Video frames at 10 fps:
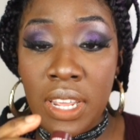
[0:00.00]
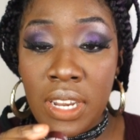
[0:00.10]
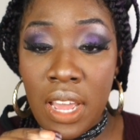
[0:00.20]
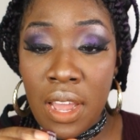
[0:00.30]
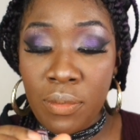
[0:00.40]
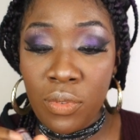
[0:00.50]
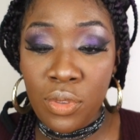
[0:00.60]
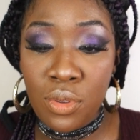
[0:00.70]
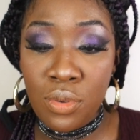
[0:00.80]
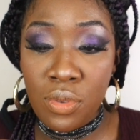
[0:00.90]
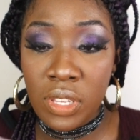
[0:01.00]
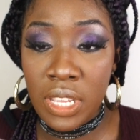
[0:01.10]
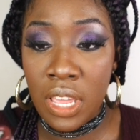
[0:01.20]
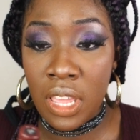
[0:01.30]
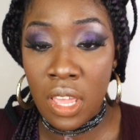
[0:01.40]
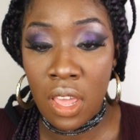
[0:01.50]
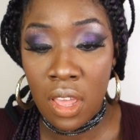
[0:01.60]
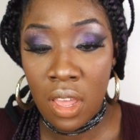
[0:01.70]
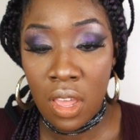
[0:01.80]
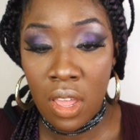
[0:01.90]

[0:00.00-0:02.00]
and I'm using